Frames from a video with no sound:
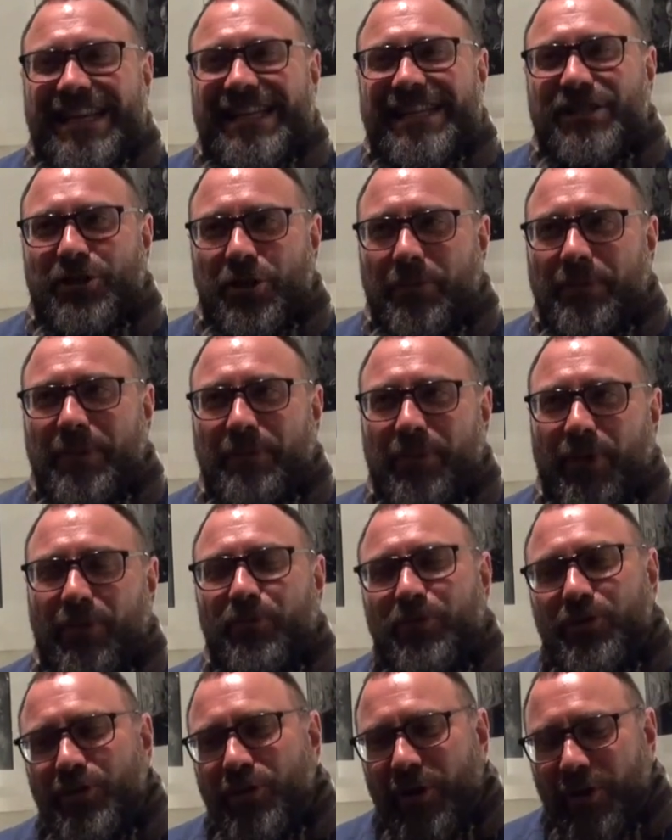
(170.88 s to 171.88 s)
So people
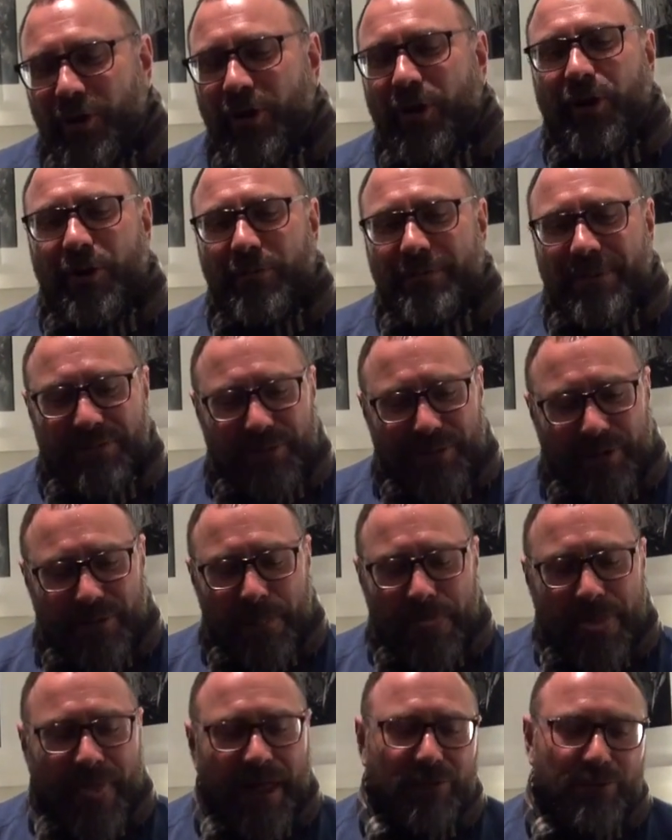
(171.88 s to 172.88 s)
who know, or
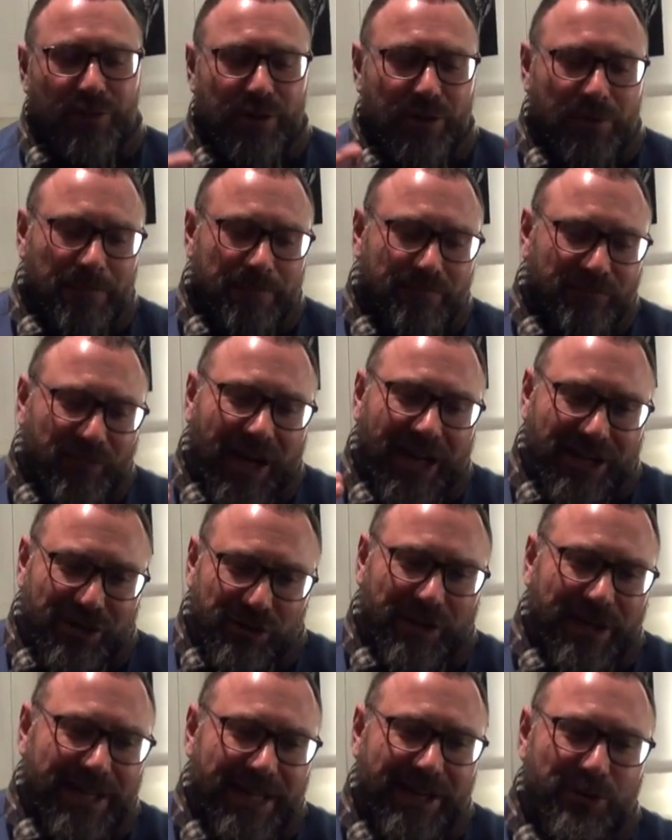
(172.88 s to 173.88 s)
people will
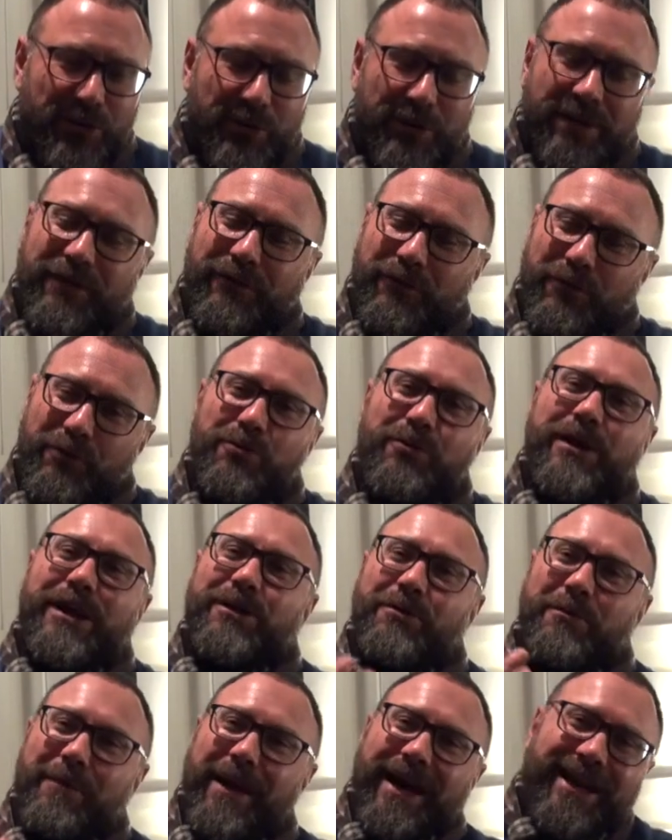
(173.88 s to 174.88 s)
actually look. If you look
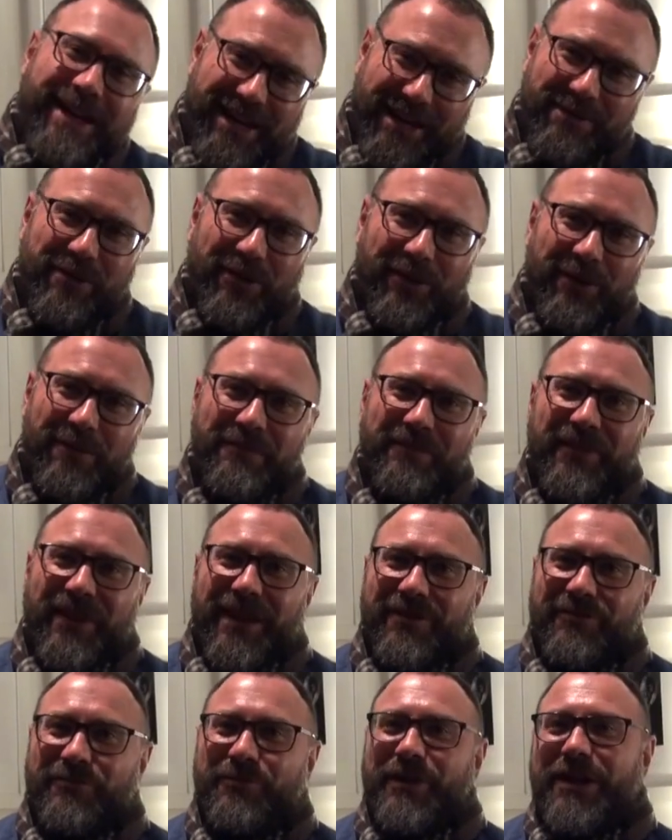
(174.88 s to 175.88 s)
on the back label,
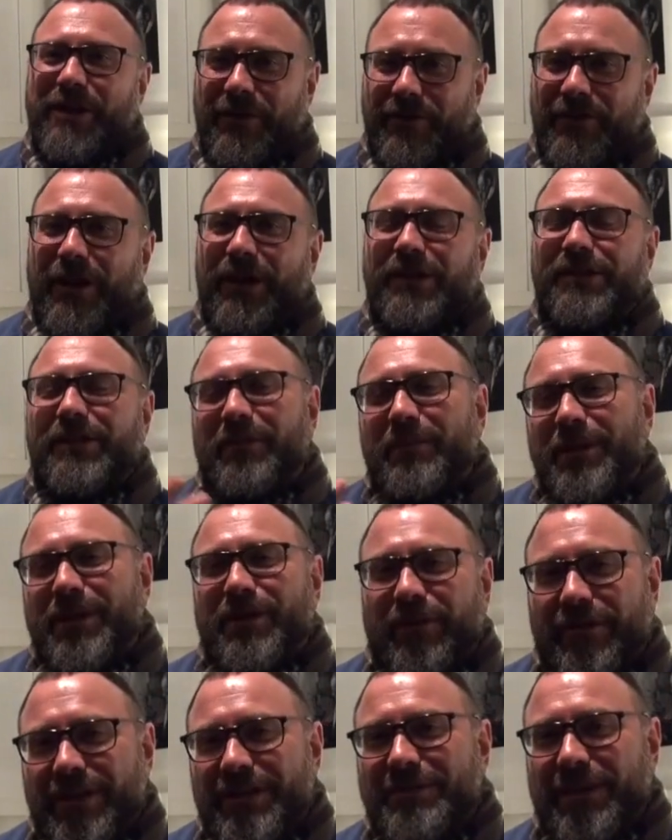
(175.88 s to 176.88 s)
we give a little
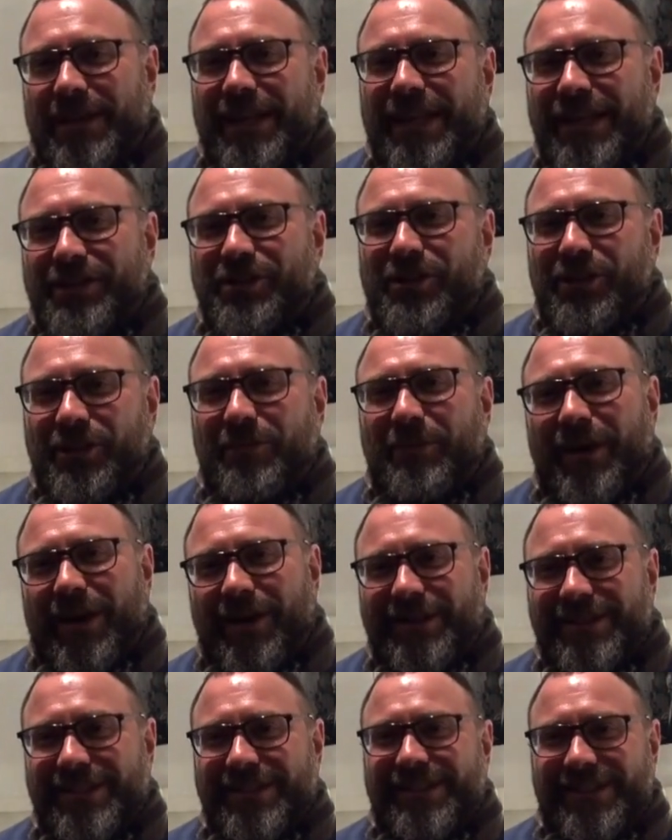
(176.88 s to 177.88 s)
bit of explanation
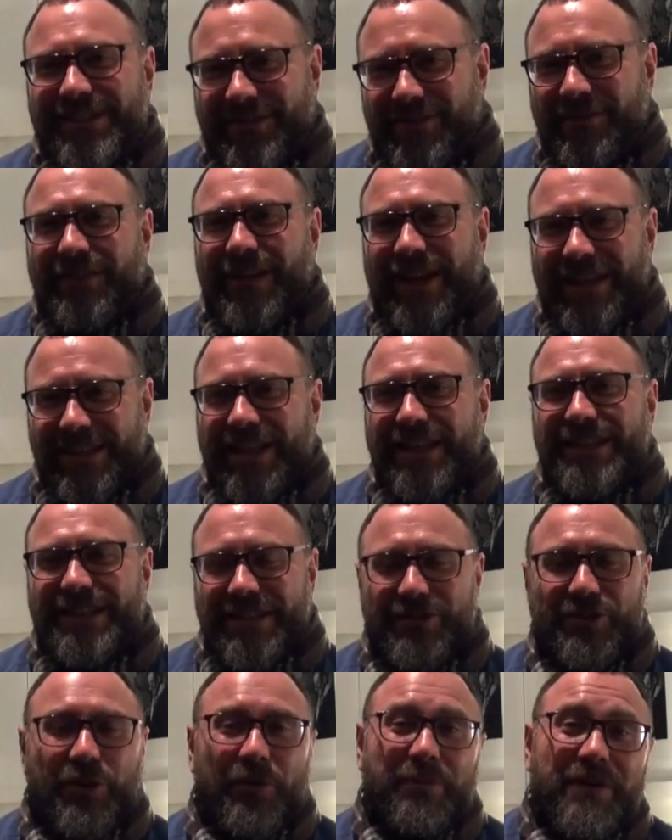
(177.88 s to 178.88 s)
about the fact that
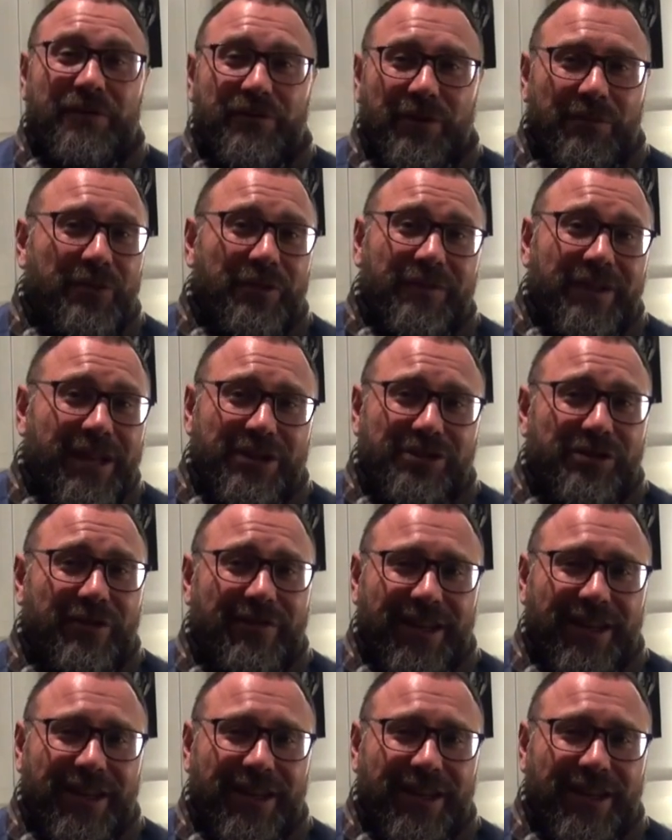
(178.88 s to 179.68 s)
it's coming from the village of